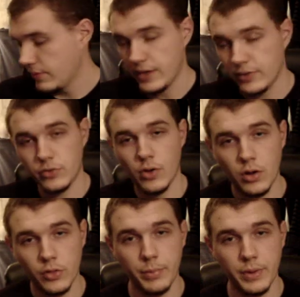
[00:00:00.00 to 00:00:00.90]
That's
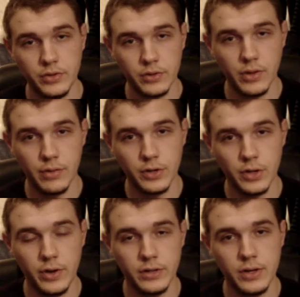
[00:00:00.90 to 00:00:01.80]
all the basic stuff you're
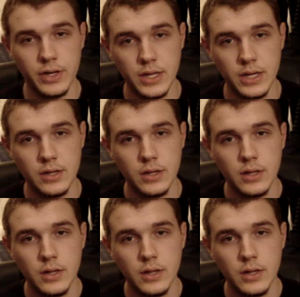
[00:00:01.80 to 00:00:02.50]
going to need.